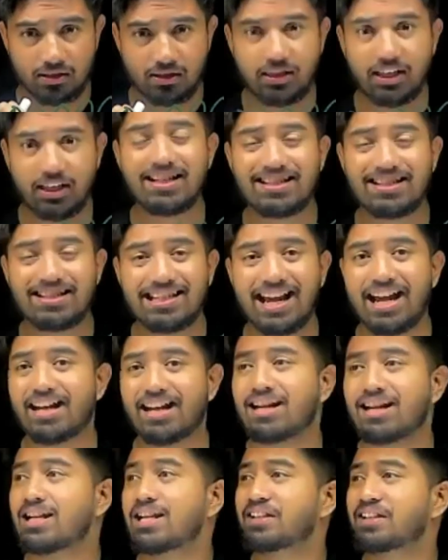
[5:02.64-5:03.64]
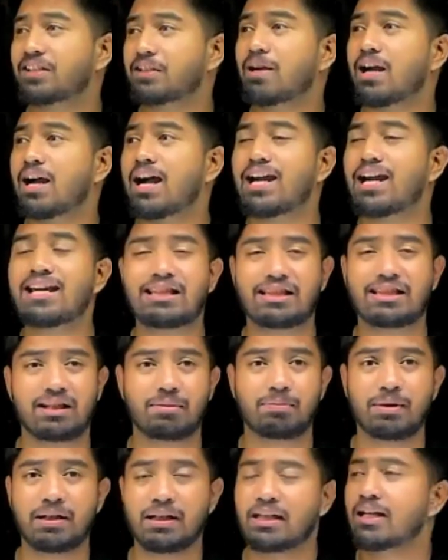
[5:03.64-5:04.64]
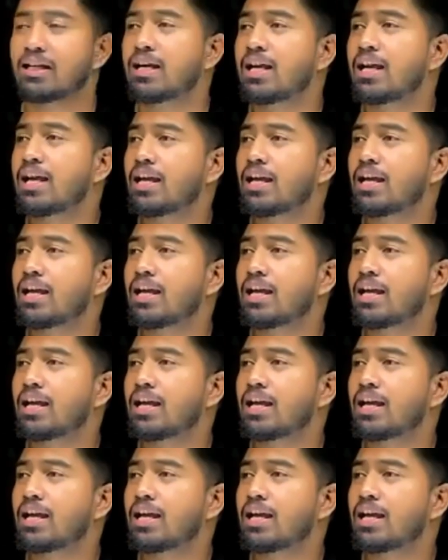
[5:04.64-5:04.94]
There is standard IEEE,